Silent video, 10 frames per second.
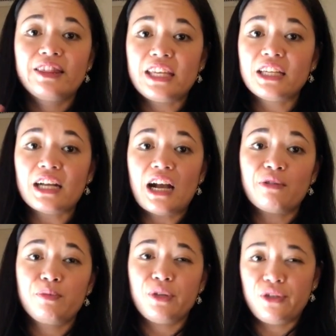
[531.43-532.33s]
think I
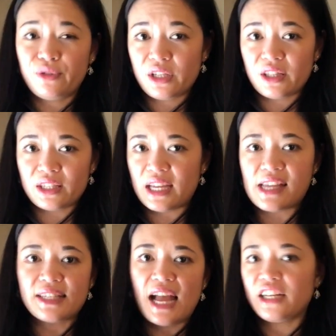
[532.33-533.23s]
would be using this
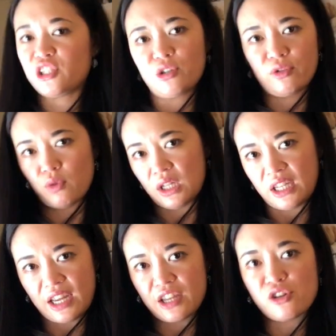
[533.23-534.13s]
as any sort of
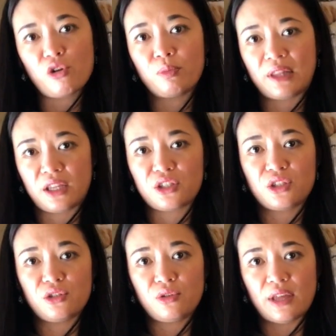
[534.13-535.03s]
wallet. I had no plans
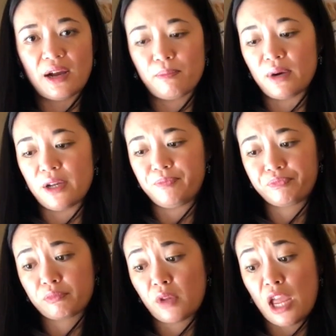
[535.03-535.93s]
to do that, but
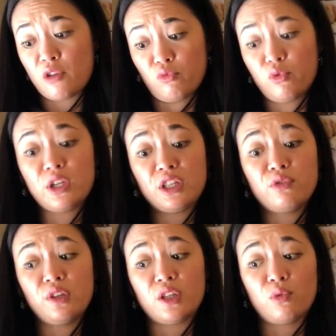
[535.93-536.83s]
it
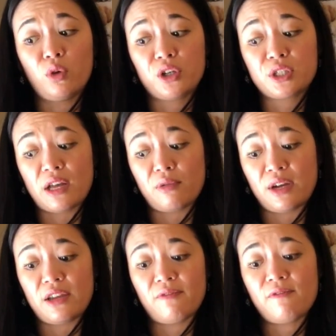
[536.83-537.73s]
really, really works that
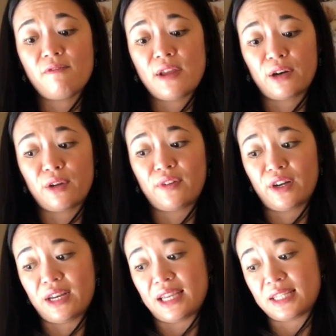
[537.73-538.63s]
way very,
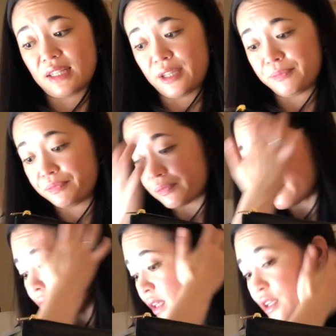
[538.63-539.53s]
very nicely.
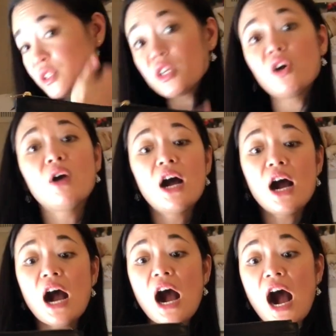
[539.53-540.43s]
So
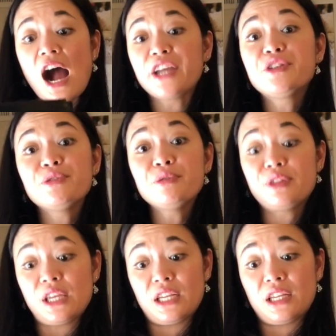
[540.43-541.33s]
I do
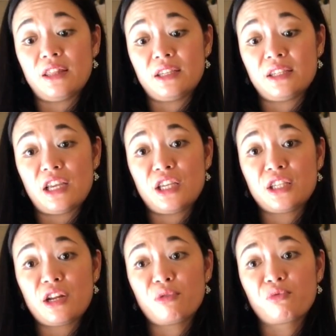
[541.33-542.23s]
think this is
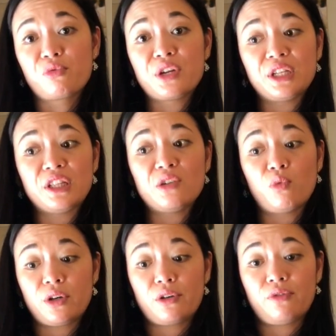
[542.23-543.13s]
a really
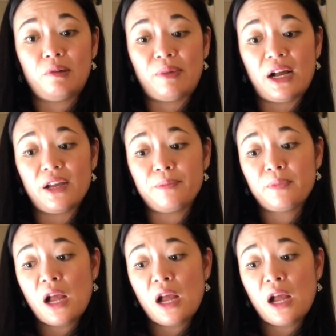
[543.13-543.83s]
wonderful buy.